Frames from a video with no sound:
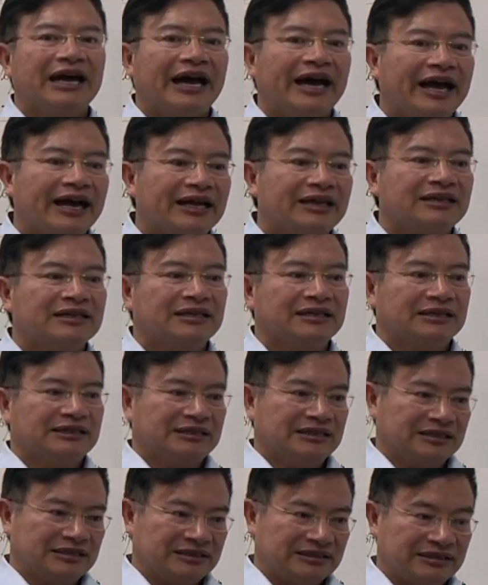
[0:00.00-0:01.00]
And
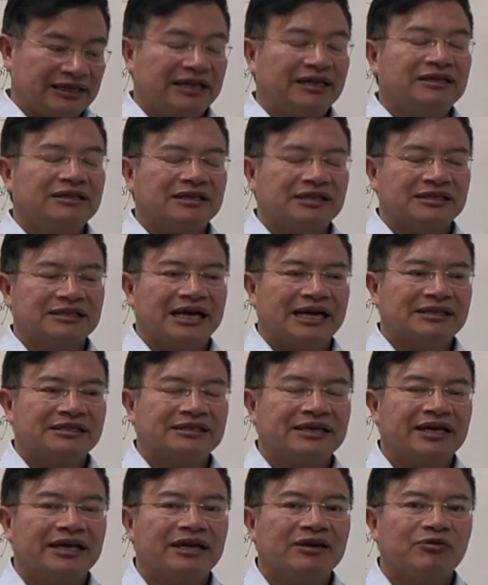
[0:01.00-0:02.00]
then, as I
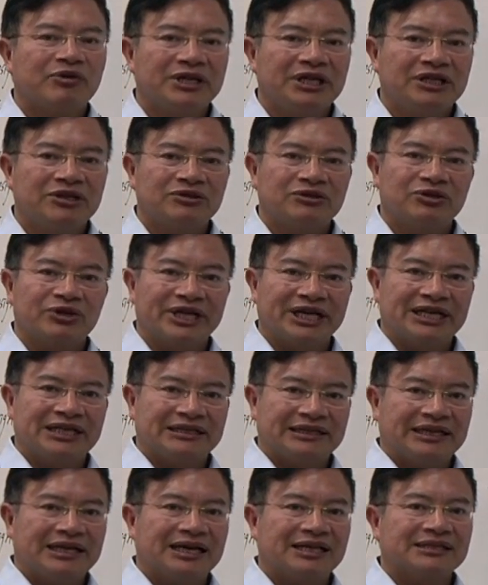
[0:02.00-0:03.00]
said, we need to look at
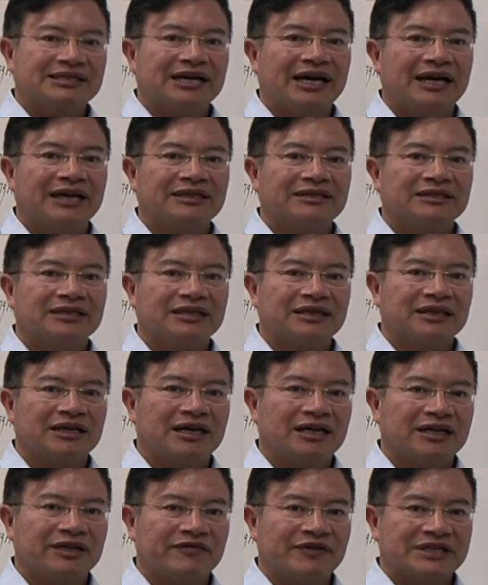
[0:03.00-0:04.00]
the data side,
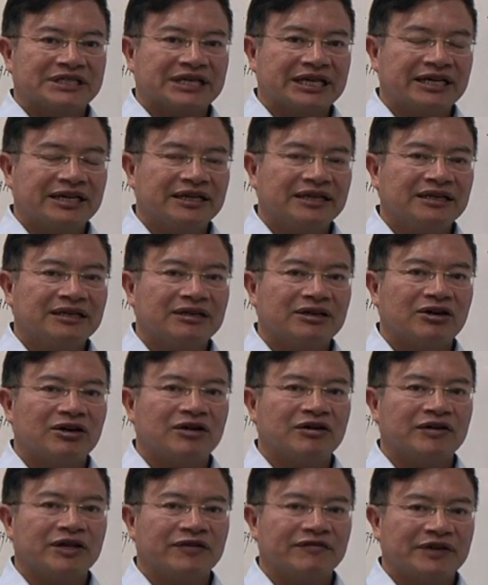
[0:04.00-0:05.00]
uh, if it's clean
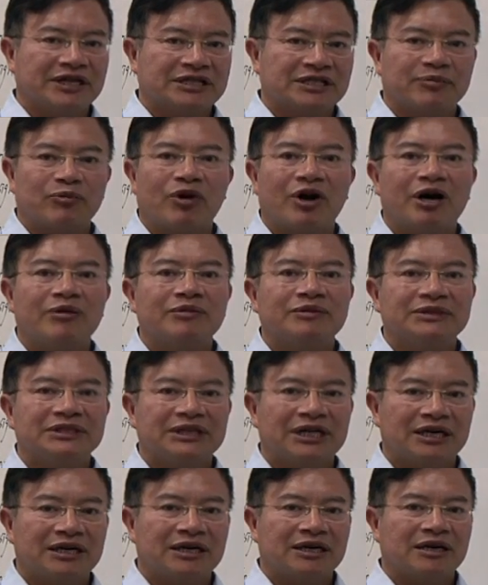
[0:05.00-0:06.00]
or if there's a
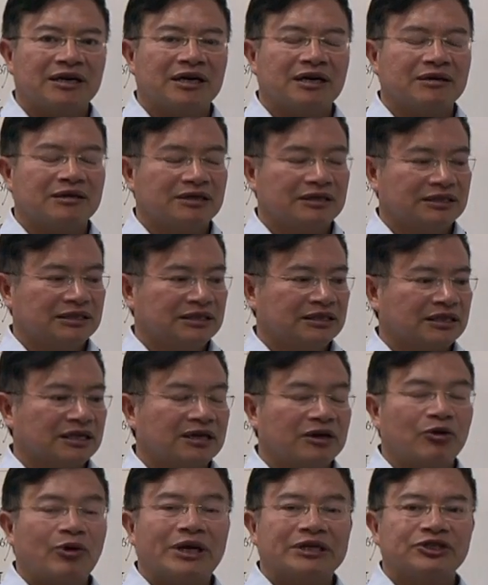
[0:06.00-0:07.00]
problem, uh,
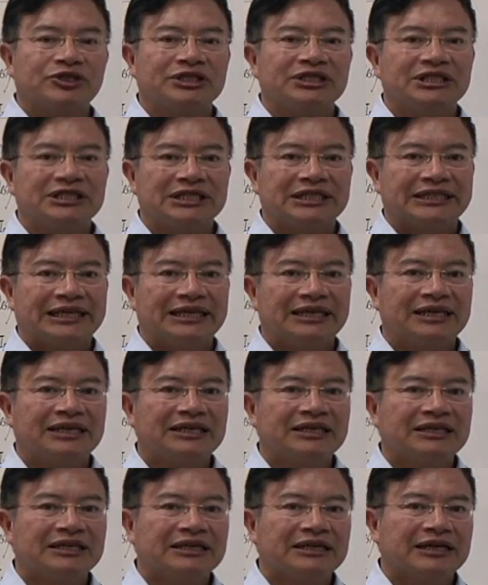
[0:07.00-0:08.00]
corruption in the
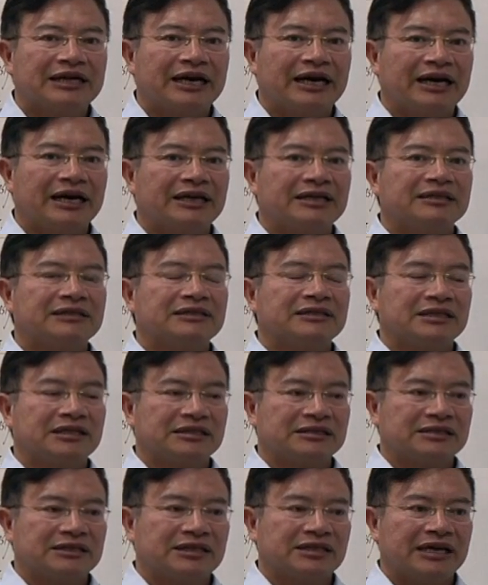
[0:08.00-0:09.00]
data, and
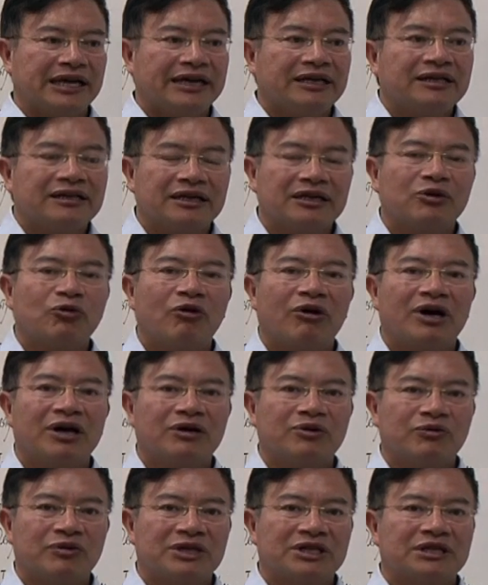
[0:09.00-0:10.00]
is there anything
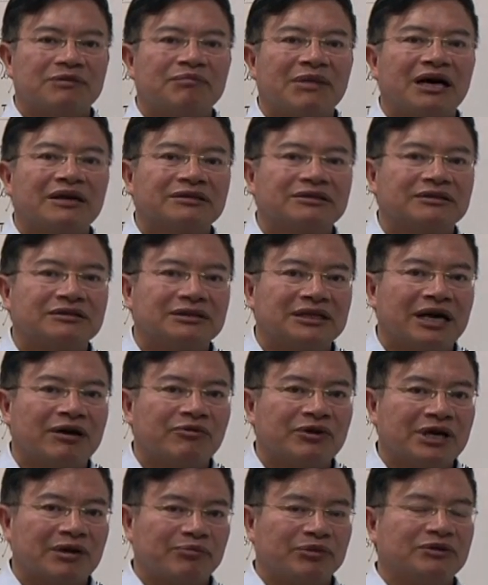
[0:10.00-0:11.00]
wrong with the model
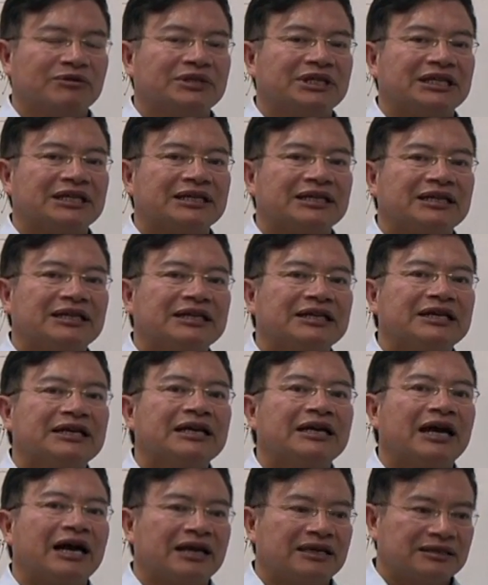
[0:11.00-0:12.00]
that we are building?
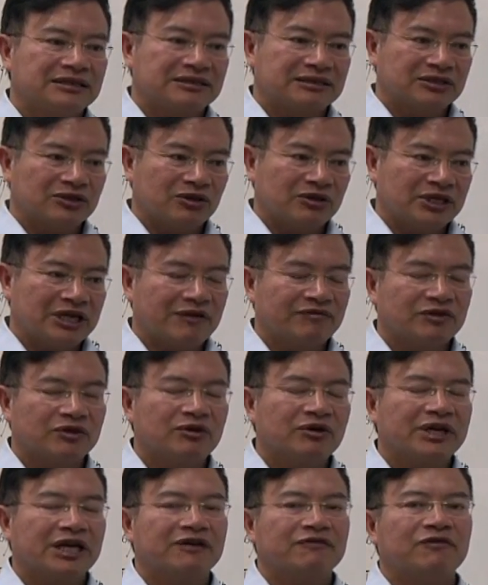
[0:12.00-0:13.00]
And so you have to
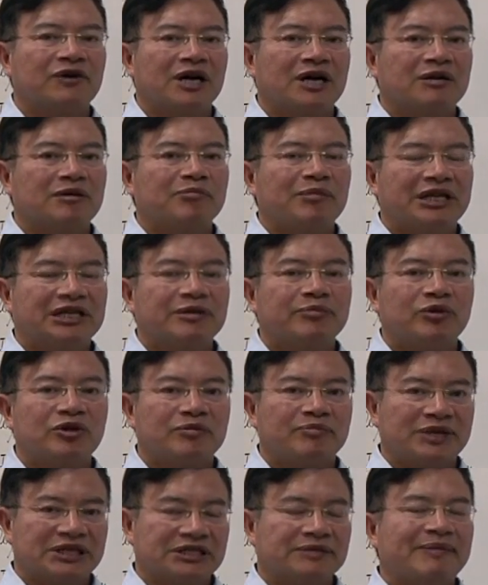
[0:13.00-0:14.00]
look at from
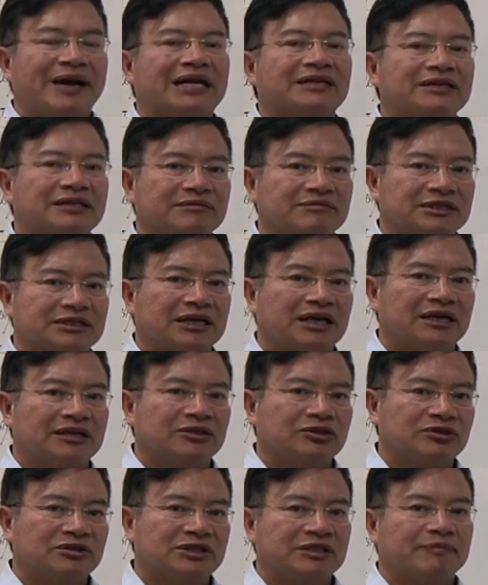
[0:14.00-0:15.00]
multiple perspectives
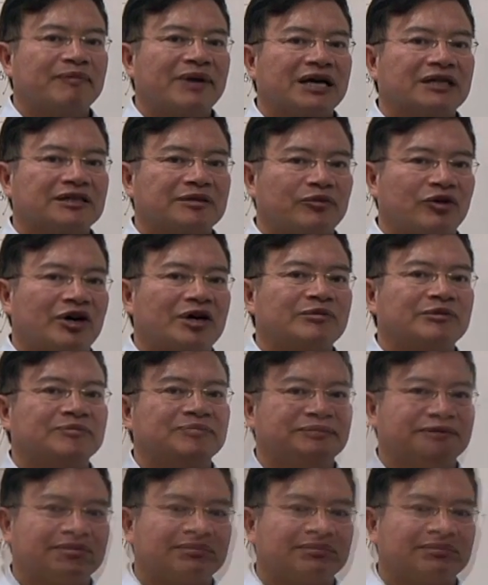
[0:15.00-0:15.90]
and to debug the problem.